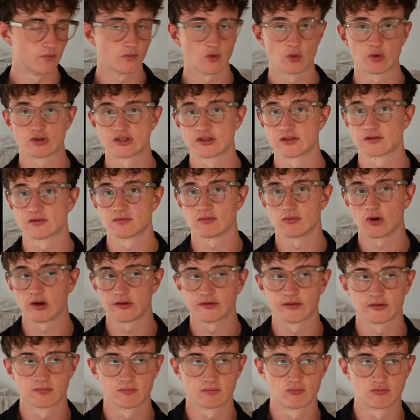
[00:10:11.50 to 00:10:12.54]
which is
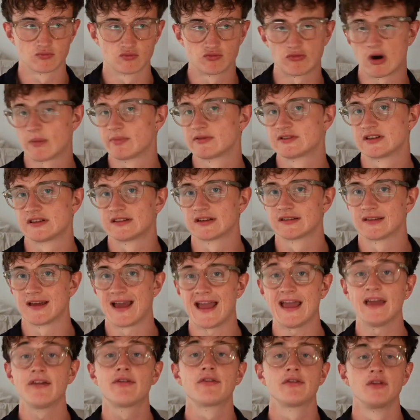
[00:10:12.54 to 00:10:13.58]
also representing
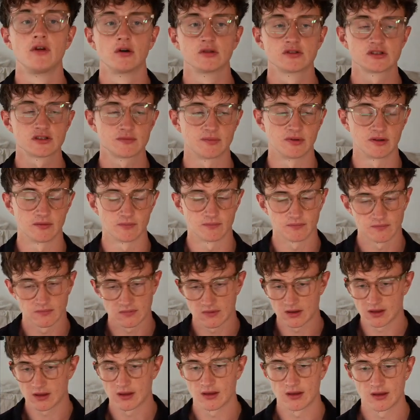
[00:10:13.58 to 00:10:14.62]
the eighth notes, but
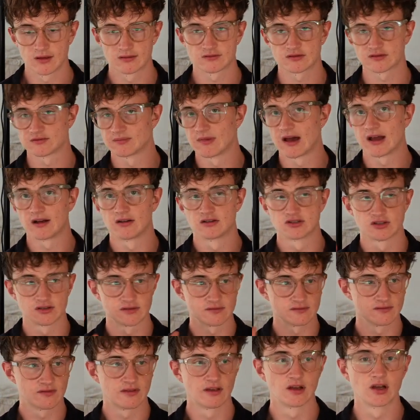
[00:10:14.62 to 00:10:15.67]
doesn't matter.
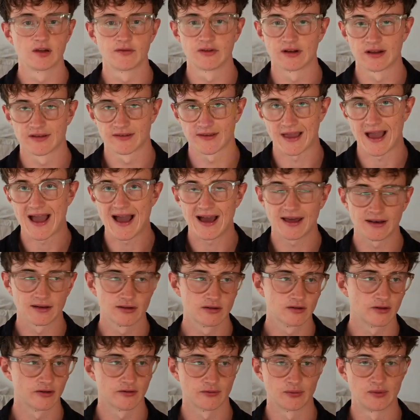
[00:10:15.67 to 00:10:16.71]
Just think of it as and,
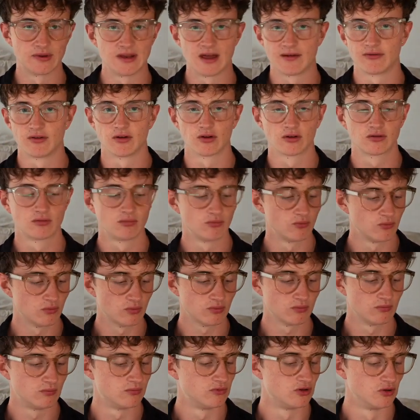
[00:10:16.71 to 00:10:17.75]
because we never
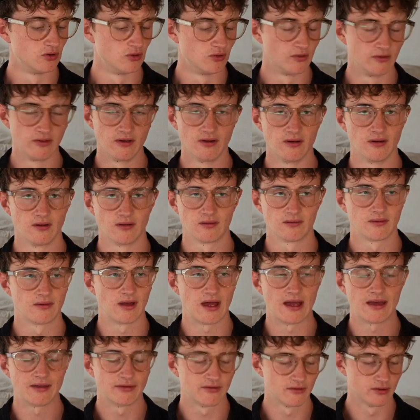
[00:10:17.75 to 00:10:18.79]
do
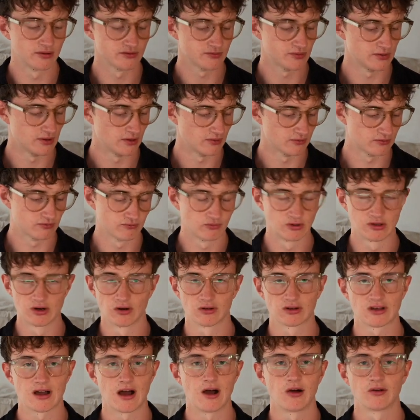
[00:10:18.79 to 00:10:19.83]
the eighth notes. We
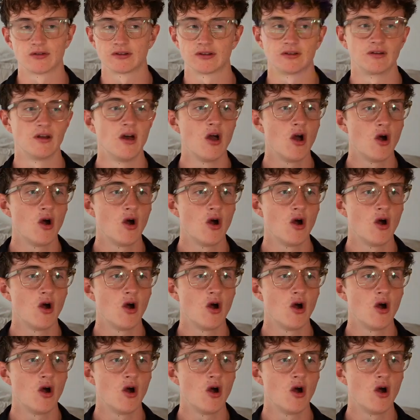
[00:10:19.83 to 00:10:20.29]
don't count in